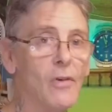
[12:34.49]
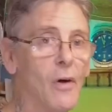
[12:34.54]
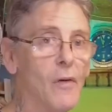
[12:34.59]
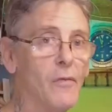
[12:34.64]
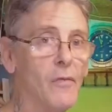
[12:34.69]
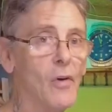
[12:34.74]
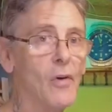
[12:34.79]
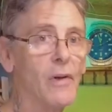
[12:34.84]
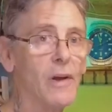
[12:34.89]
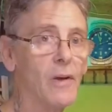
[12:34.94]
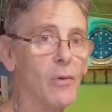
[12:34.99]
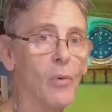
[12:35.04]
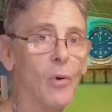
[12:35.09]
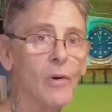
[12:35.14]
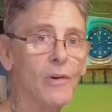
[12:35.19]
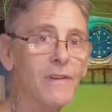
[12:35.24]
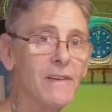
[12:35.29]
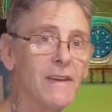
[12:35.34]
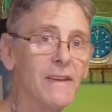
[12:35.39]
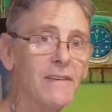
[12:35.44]
I find it
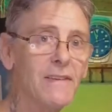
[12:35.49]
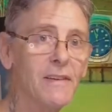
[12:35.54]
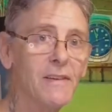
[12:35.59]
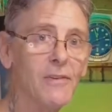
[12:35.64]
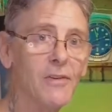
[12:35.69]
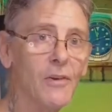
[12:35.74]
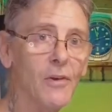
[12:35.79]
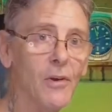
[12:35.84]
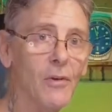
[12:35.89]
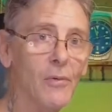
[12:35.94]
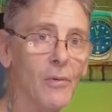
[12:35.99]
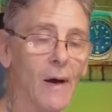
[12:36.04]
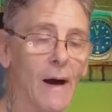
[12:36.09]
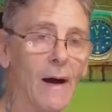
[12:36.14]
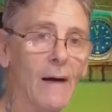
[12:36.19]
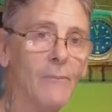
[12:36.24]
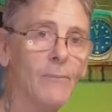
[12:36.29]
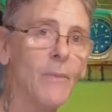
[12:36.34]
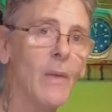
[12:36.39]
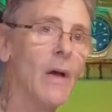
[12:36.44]
quite easy to do that.